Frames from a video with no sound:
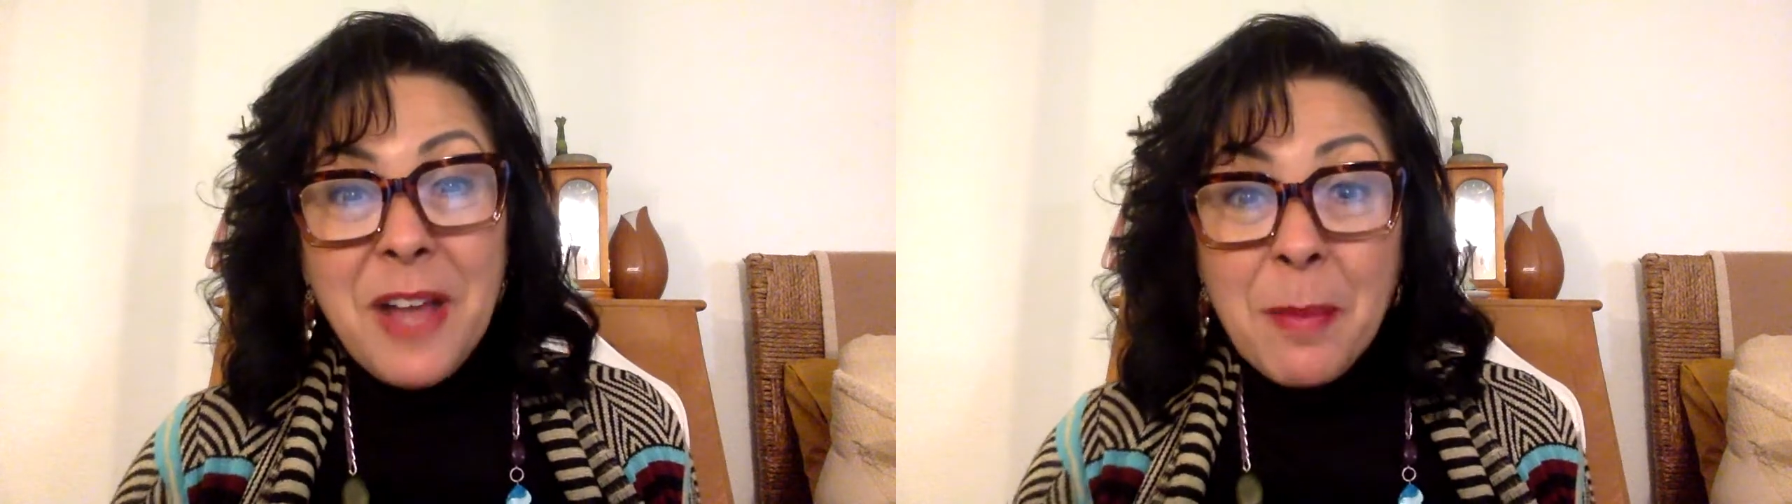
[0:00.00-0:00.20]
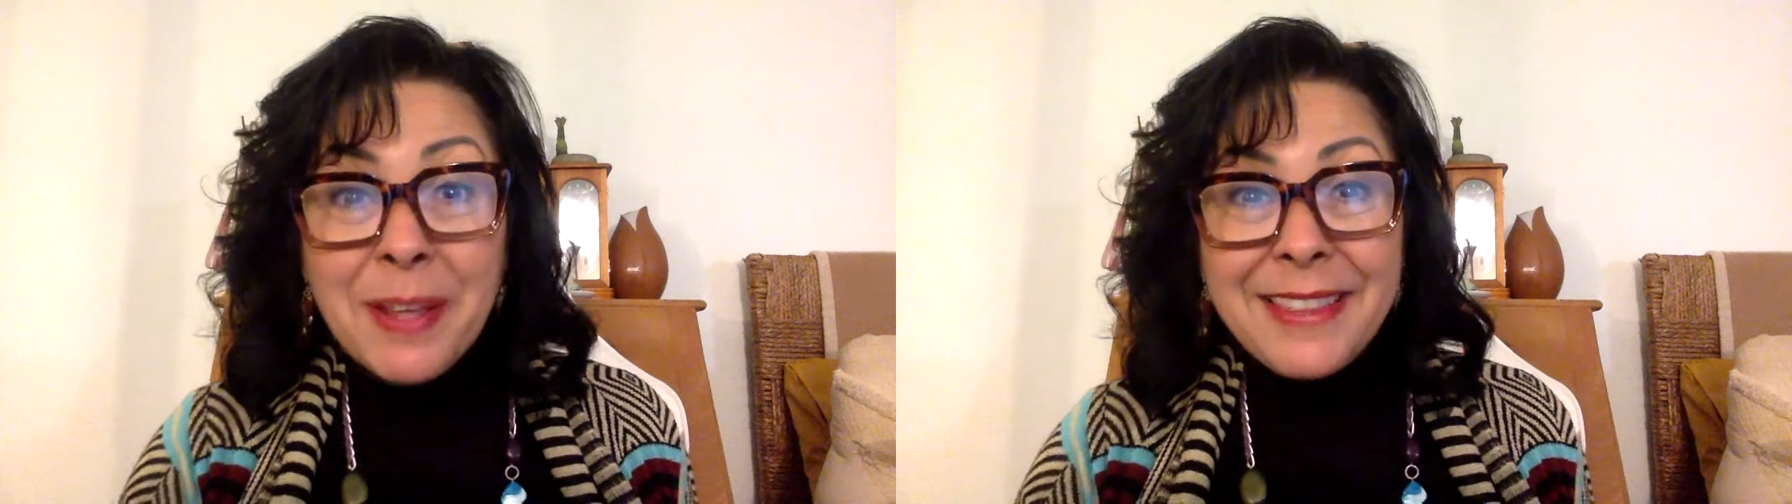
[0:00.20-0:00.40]

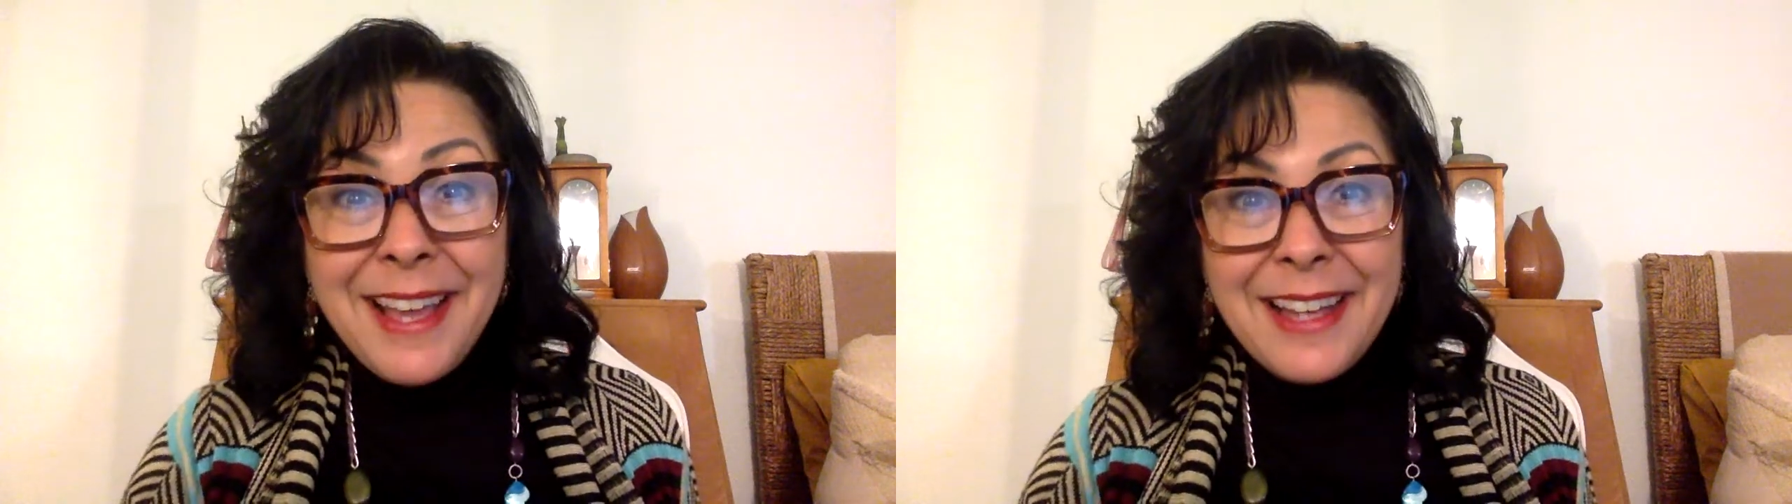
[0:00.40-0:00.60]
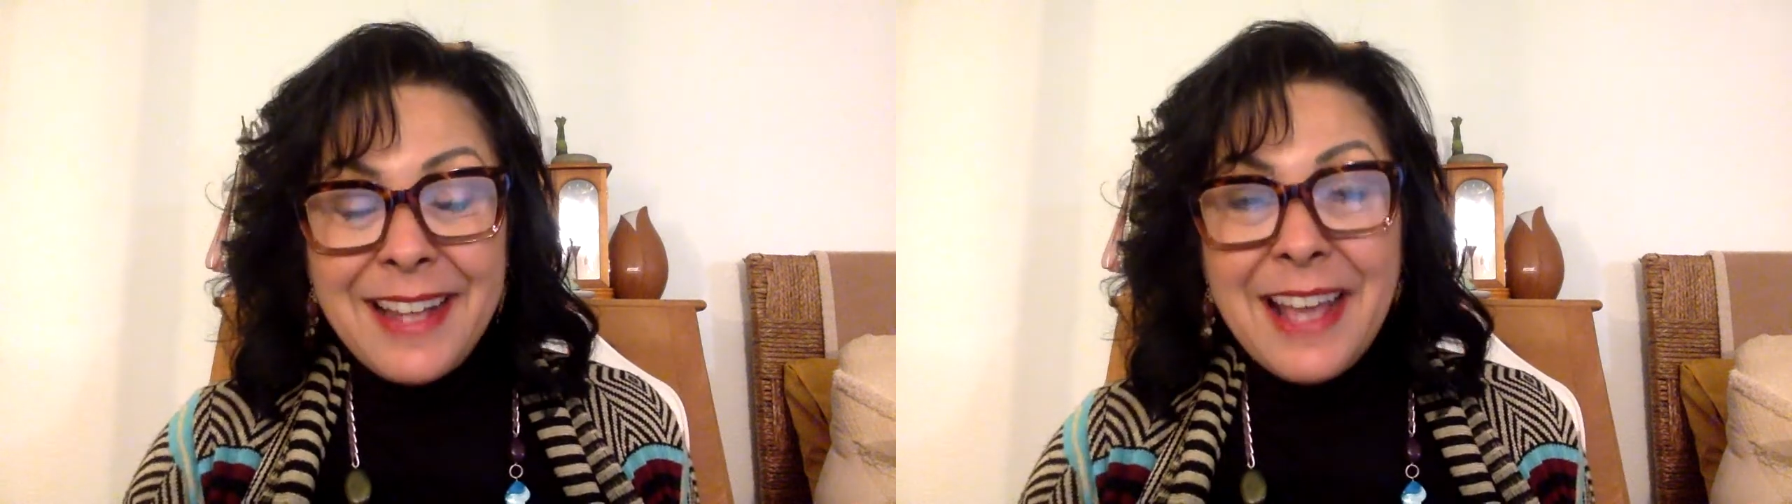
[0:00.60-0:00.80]
How about
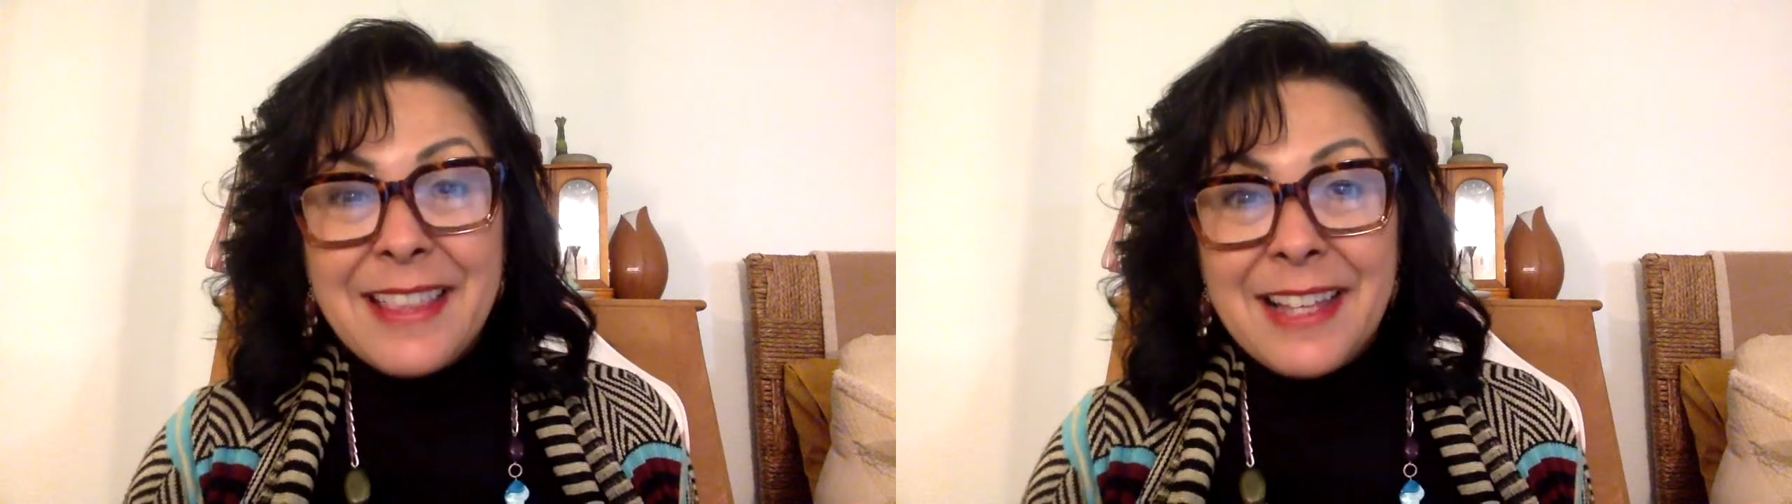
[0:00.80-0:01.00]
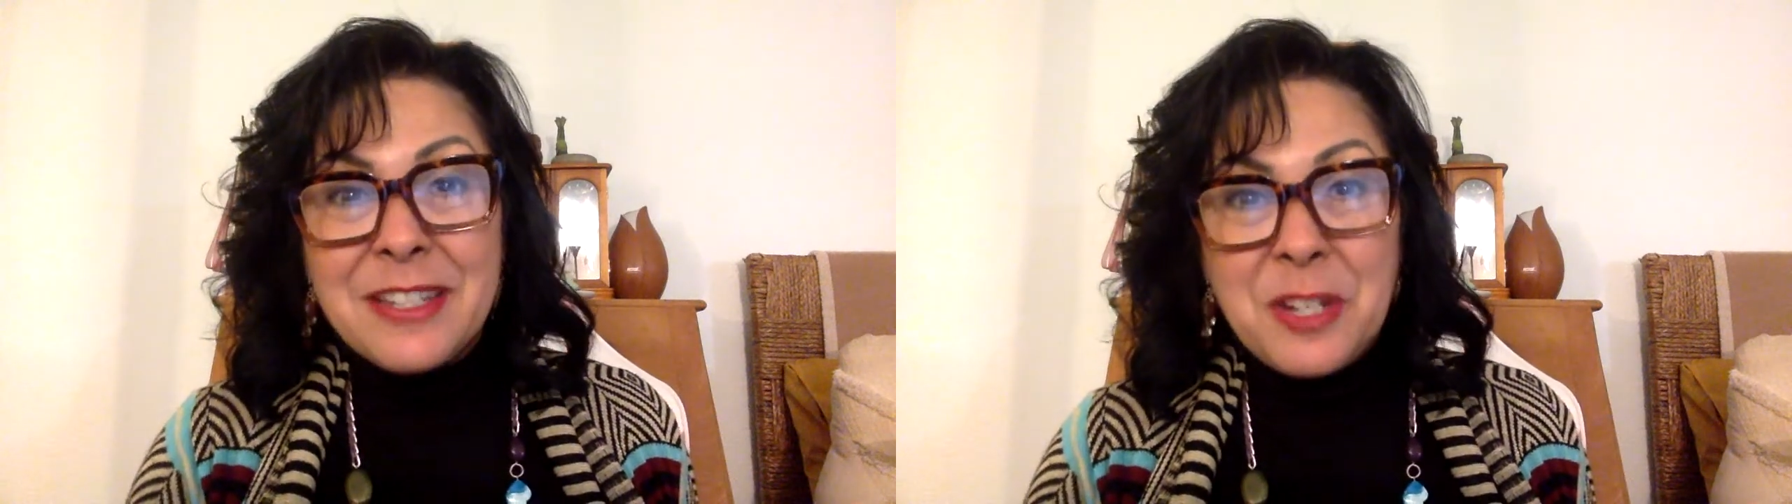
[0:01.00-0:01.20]
that? Add
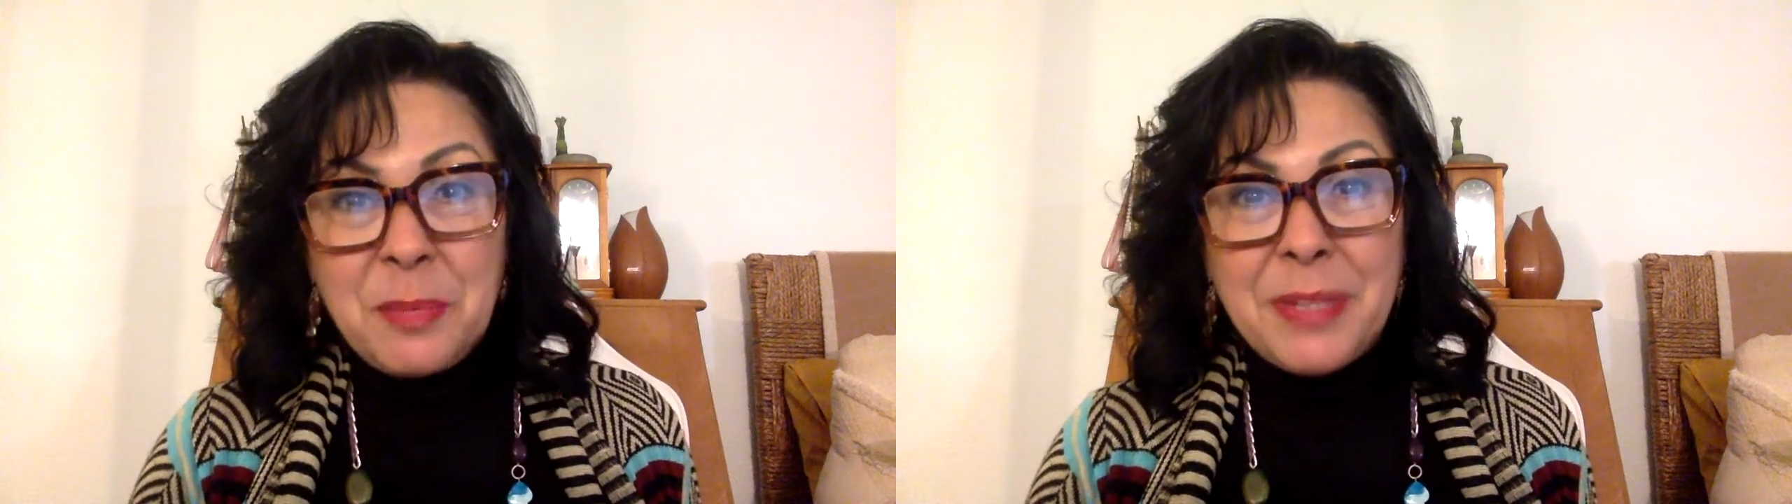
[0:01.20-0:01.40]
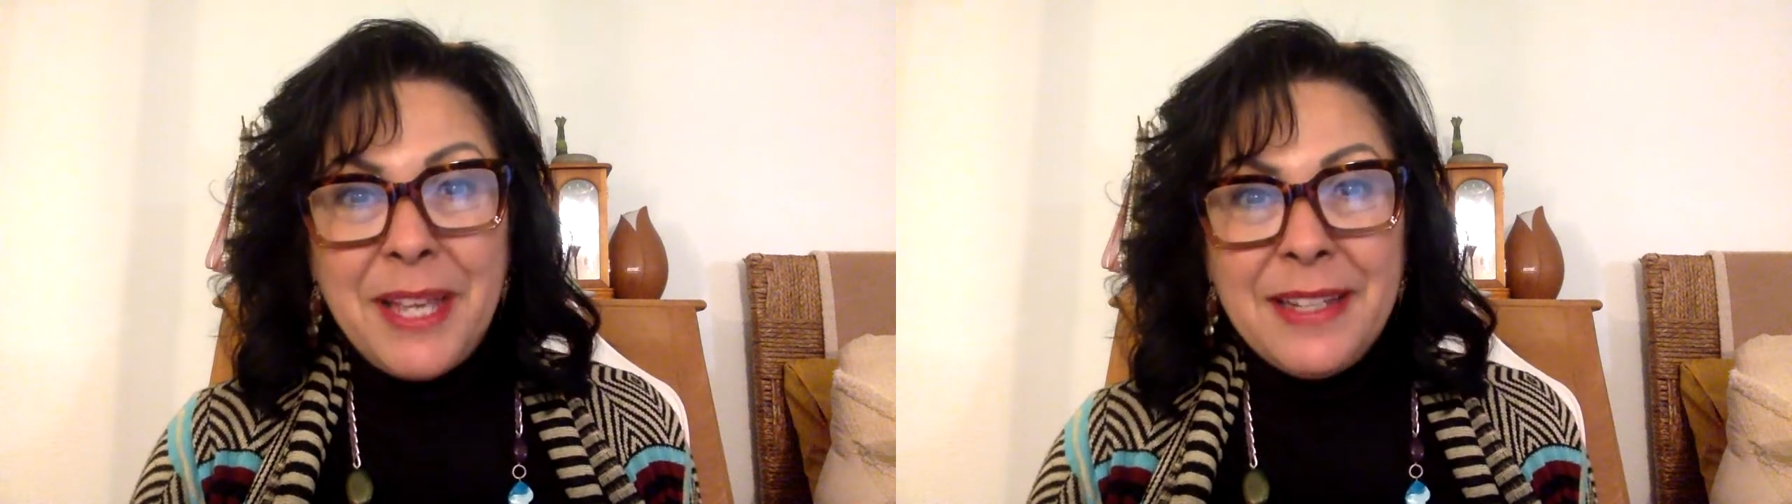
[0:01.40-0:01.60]
that to your
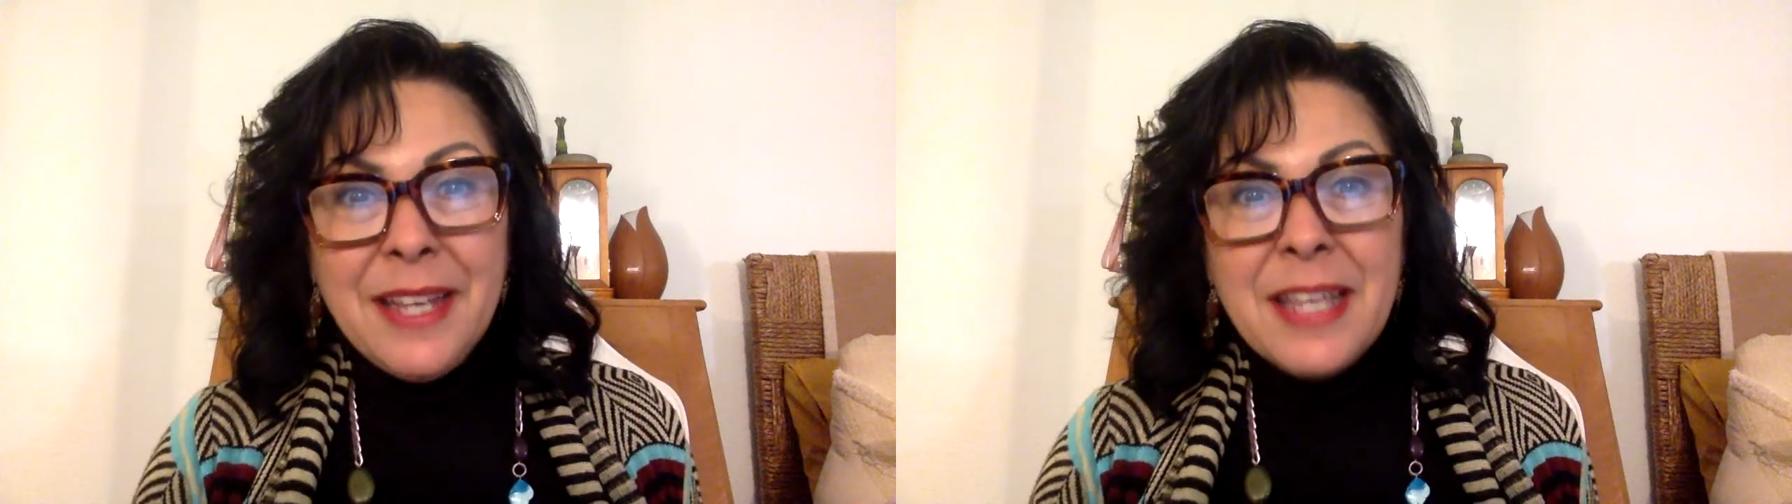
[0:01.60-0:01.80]
plan.